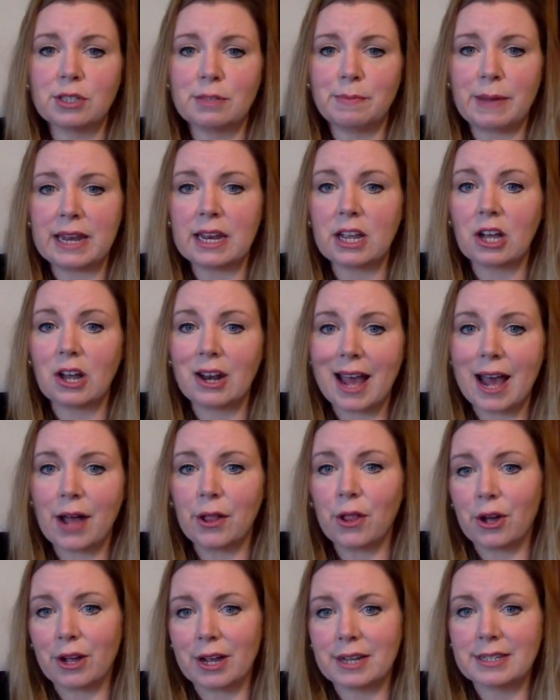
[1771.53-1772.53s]
depending on how
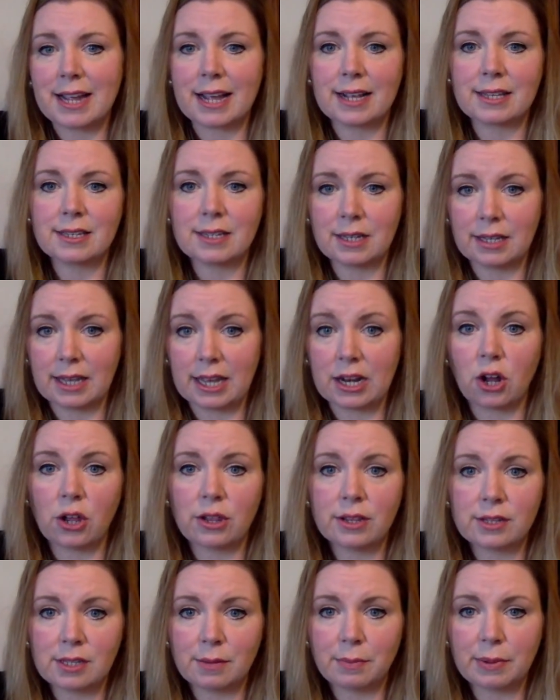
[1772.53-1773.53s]
long it takes to get all
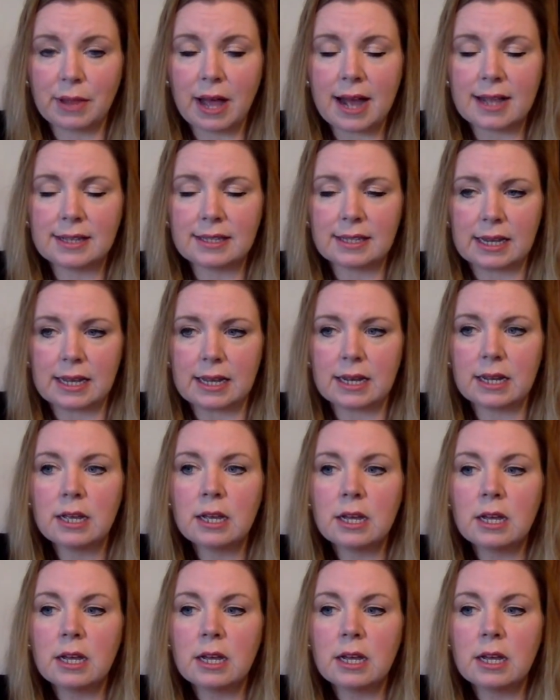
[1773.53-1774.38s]
the supplies in.